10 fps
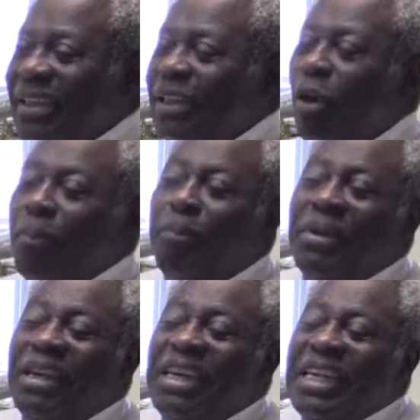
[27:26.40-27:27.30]
The
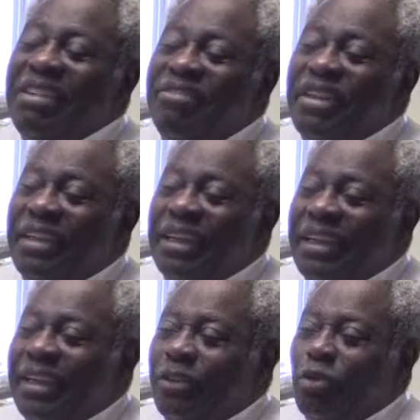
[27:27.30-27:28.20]
unbelieving.
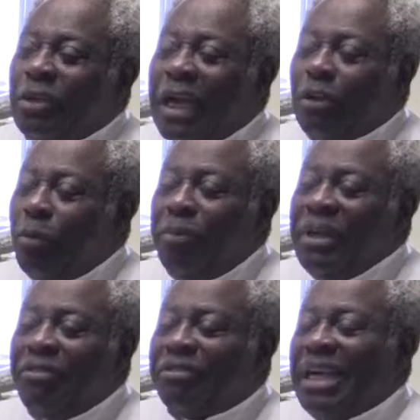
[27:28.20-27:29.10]
You cannot
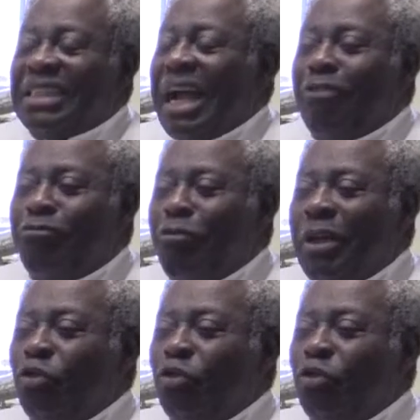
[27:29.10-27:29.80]
believe Christ halfway.